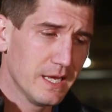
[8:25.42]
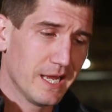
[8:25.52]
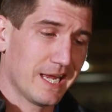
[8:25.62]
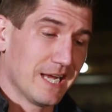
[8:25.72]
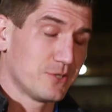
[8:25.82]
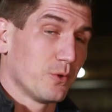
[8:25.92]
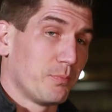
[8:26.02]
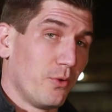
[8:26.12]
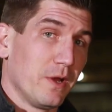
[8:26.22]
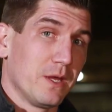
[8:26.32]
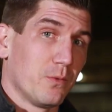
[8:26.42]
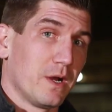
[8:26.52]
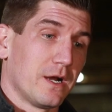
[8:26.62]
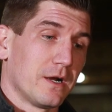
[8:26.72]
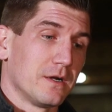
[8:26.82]
It got to a point
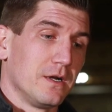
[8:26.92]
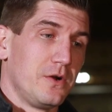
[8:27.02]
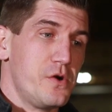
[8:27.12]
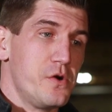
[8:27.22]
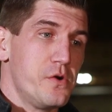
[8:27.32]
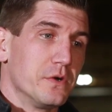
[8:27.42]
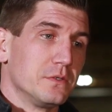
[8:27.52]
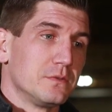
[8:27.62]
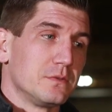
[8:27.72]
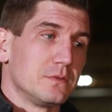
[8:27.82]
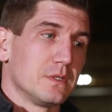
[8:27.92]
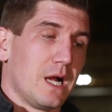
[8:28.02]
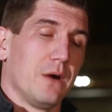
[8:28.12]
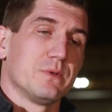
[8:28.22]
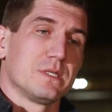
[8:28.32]
where
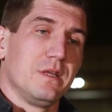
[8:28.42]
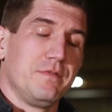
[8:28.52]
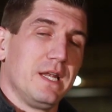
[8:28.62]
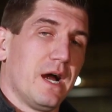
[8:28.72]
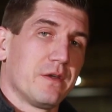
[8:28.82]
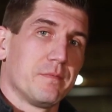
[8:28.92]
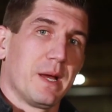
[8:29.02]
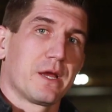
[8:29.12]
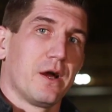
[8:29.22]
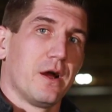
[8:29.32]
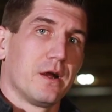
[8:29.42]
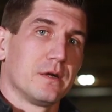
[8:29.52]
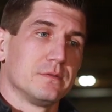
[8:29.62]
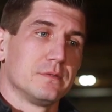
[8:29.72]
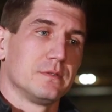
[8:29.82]
I was living out of my
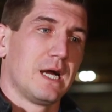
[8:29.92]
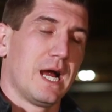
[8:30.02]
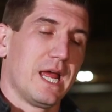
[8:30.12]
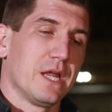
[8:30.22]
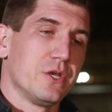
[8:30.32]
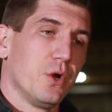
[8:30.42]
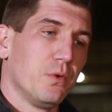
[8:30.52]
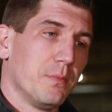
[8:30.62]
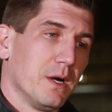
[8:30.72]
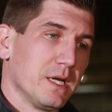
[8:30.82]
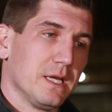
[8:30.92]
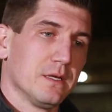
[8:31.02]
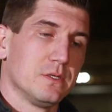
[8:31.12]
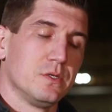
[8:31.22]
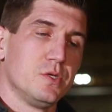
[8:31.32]
car. I had no money.
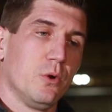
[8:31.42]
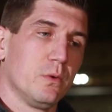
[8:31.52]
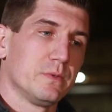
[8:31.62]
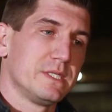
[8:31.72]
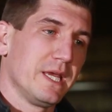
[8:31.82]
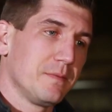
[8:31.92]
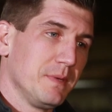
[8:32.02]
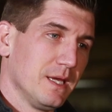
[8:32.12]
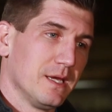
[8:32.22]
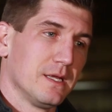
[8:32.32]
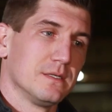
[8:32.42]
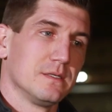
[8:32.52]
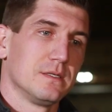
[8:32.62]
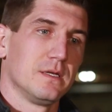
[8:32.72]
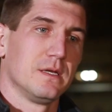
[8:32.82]
No one would take me in.
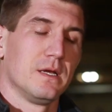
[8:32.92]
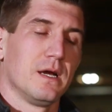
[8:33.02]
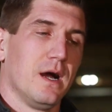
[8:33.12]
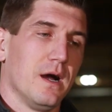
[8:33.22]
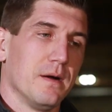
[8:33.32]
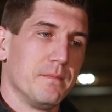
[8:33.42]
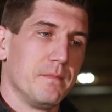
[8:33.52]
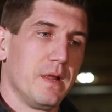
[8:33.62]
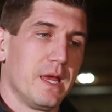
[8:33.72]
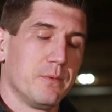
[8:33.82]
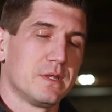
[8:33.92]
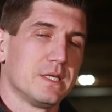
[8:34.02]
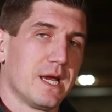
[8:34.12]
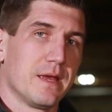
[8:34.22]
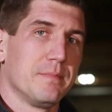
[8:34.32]
And with the
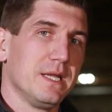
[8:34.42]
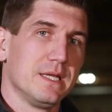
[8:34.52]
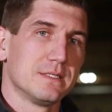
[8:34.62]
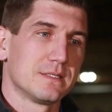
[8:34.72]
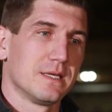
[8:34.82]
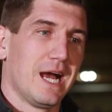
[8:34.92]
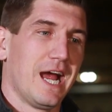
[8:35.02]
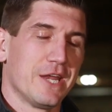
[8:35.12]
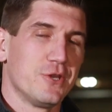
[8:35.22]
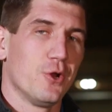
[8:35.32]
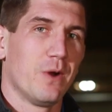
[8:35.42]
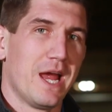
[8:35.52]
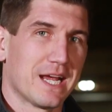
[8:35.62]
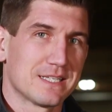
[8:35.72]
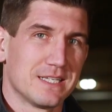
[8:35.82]
diabetes, I had no
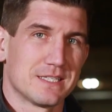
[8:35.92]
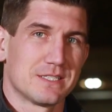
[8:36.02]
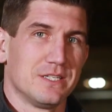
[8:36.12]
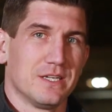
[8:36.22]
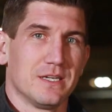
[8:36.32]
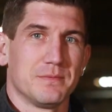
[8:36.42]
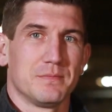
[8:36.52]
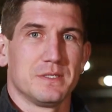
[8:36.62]
access to